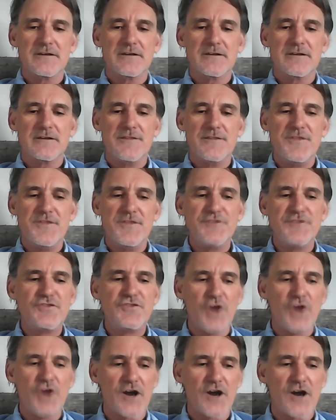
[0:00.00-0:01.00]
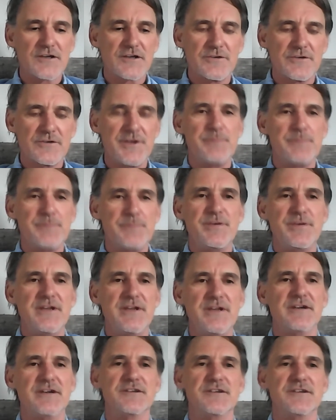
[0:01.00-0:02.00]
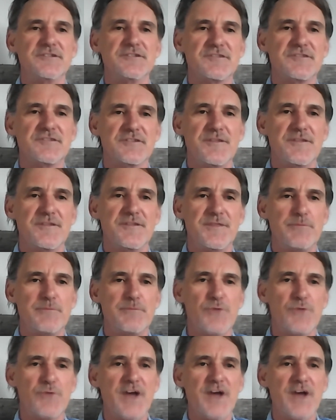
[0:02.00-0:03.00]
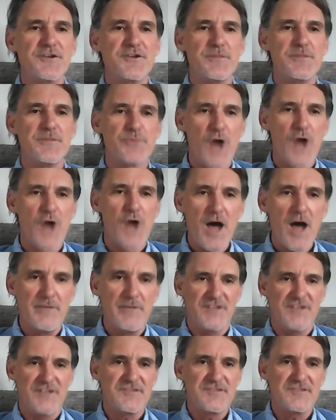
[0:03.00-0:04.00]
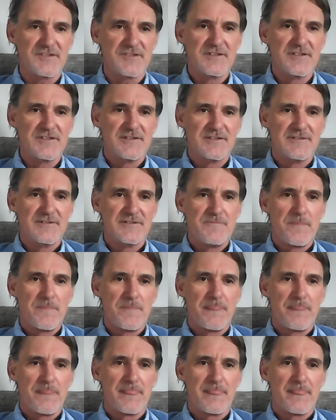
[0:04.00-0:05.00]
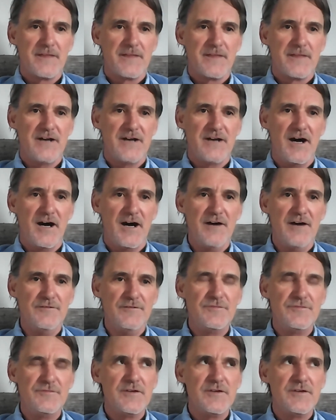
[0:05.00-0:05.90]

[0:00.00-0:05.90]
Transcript: the darker it appears, the brighter the promise of,